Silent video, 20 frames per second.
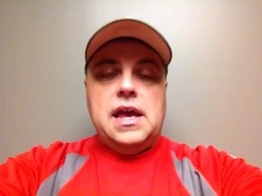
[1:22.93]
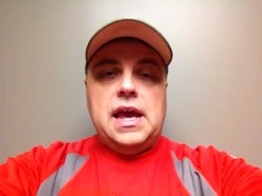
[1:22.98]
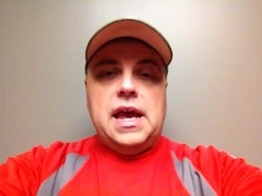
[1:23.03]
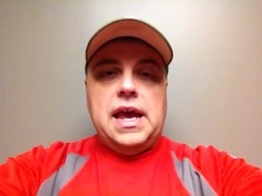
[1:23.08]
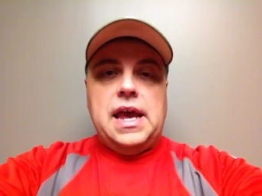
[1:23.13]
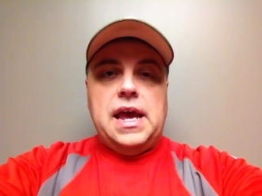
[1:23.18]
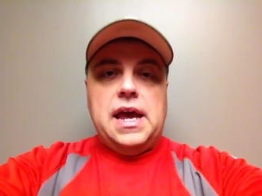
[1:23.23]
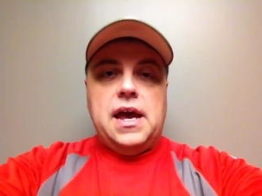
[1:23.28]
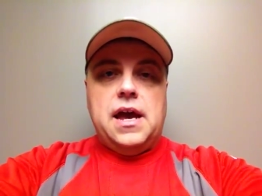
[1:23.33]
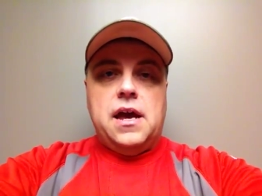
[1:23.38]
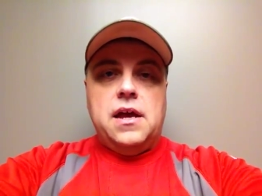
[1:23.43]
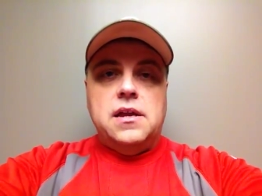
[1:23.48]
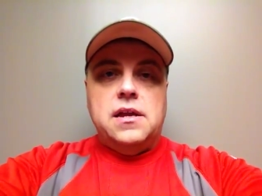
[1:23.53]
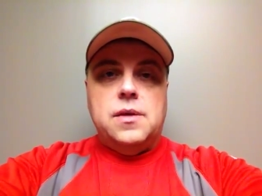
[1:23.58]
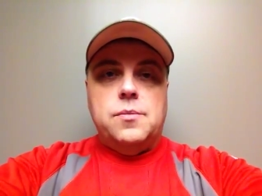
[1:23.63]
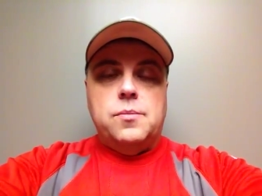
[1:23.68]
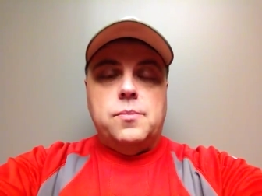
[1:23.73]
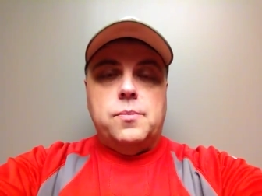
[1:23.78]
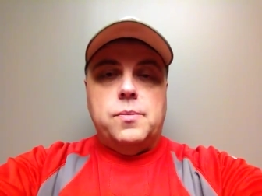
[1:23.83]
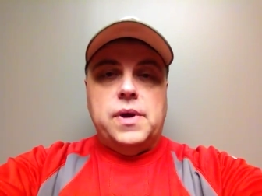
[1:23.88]

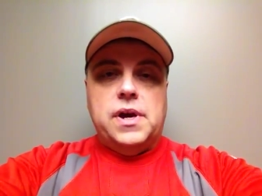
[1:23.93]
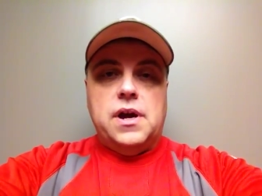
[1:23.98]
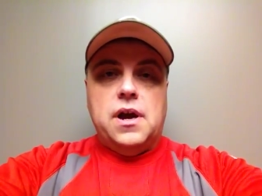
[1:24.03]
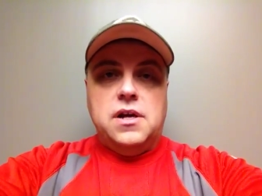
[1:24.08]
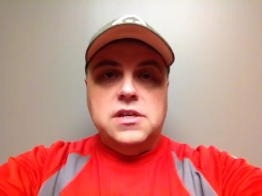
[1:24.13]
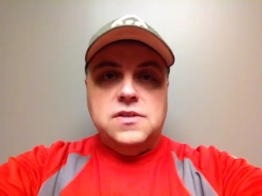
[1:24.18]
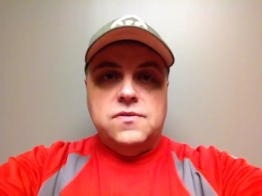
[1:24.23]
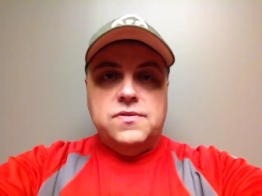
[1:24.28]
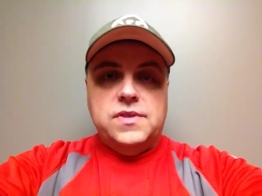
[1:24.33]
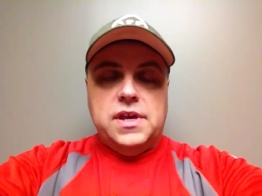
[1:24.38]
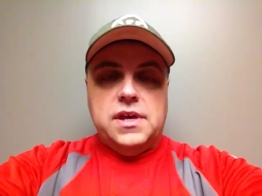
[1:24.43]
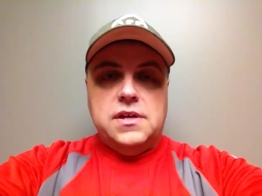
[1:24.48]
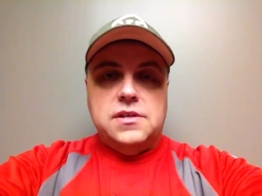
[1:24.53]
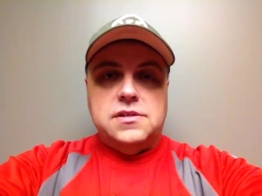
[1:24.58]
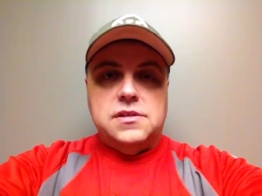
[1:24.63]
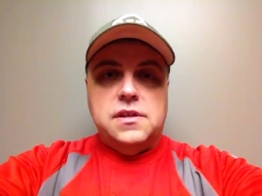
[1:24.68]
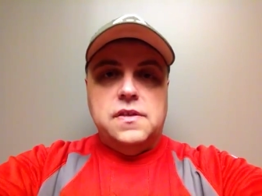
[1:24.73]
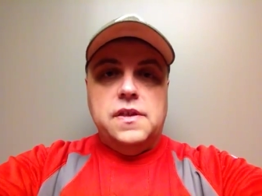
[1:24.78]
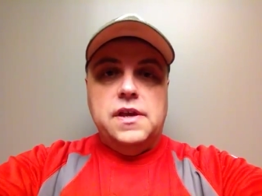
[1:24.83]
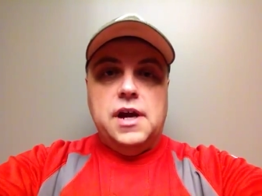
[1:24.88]
And because of
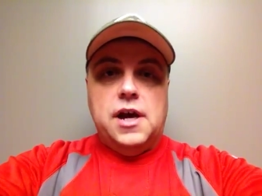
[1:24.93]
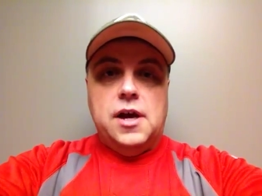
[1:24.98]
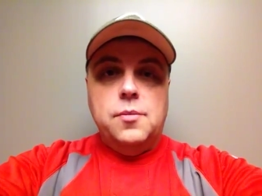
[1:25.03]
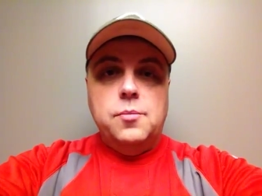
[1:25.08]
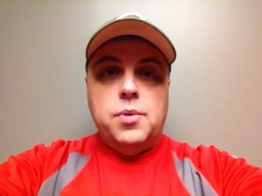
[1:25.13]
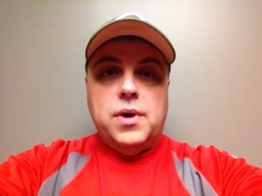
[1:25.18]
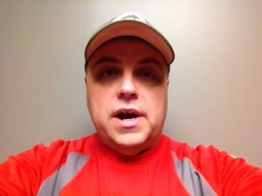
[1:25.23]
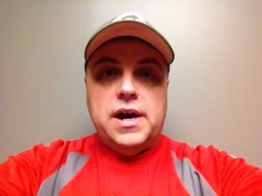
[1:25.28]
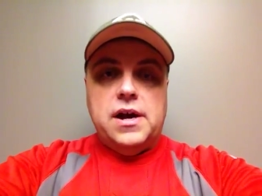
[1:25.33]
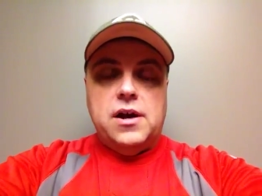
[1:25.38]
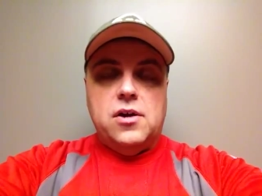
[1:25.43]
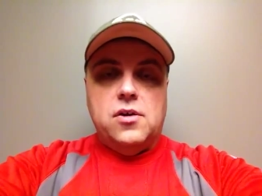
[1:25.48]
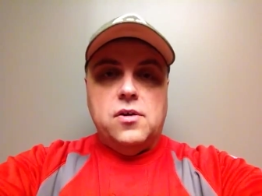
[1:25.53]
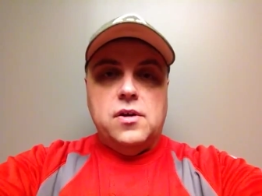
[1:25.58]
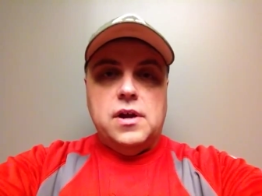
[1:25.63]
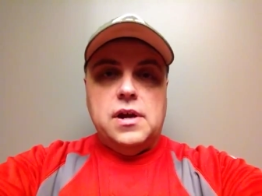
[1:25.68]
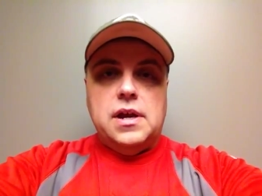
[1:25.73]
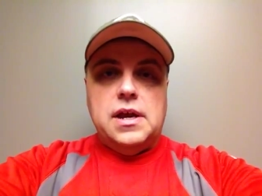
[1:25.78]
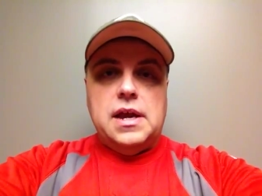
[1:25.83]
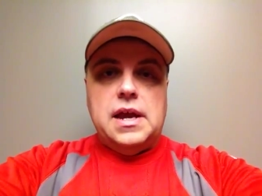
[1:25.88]
this, the umpire
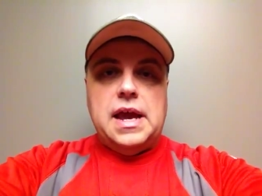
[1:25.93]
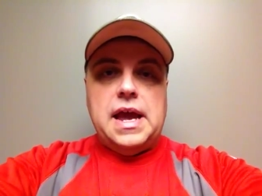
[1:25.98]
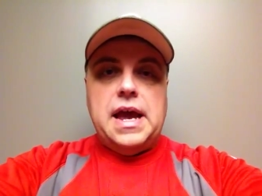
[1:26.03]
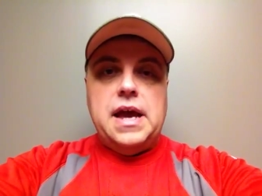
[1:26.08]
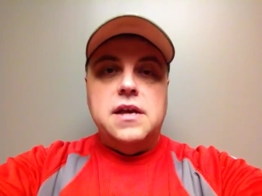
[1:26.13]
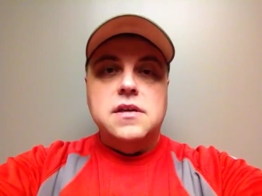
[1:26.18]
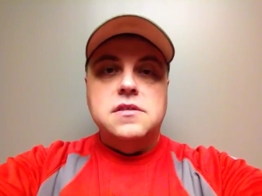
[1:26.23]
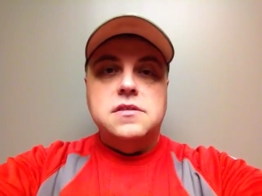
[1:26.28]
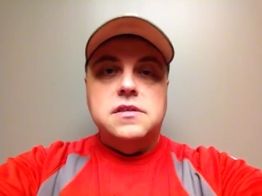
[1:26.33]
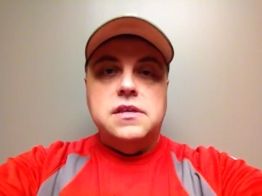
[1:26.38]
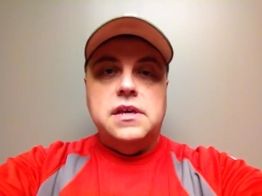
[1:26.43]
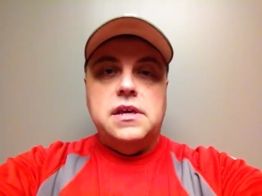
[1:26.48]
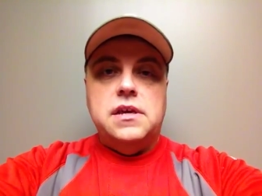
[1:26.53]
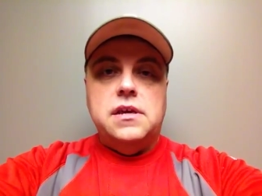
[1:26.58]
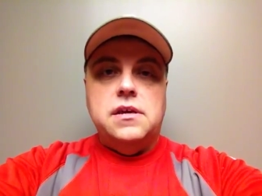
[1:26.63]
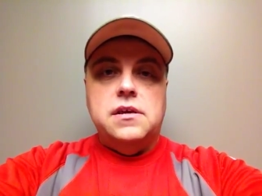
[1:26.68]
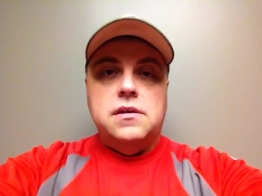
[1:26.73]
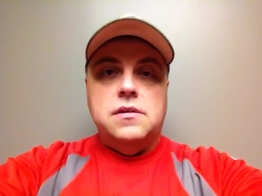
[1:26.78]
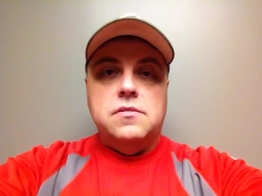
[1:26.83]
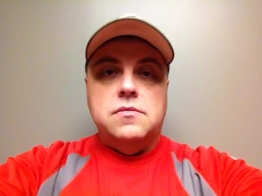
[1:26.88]
has
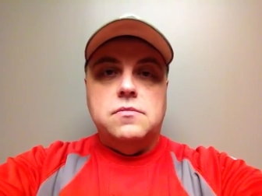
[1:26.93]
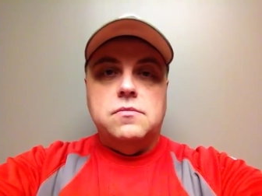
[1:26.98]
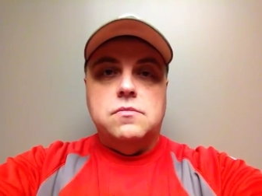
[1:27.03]
the